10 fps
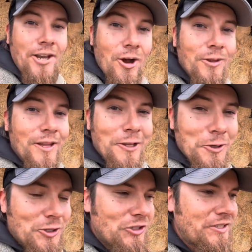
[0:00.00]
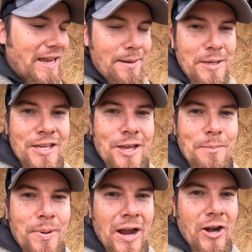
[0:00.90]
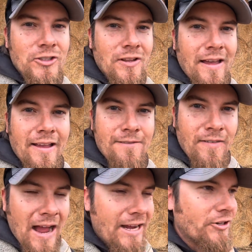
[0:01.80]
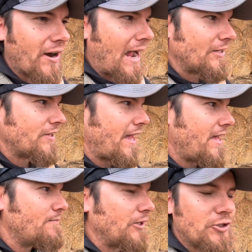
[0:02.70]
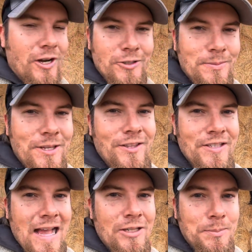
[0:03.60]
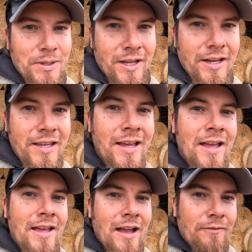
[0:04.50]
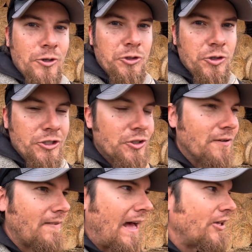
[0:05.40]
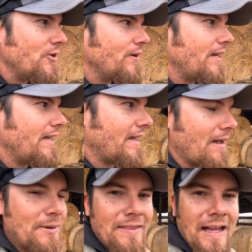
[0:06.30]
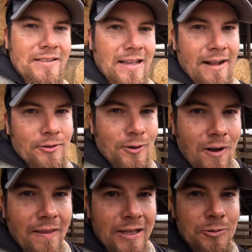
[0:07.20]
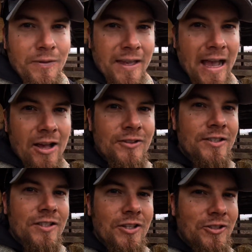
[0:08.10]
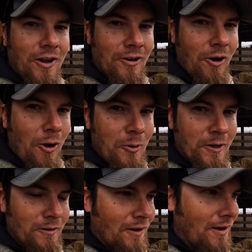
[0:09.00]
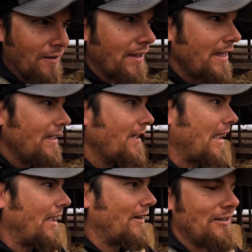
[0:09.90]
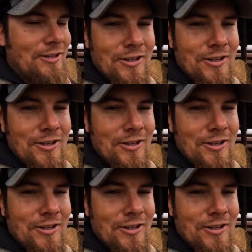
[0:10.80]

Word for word: know that it looks stemmy compared to like a fine grass hay, but trust me, this has plenty of nutritional value in it. I mean, that after all, that's what the cows exist on all winter long. And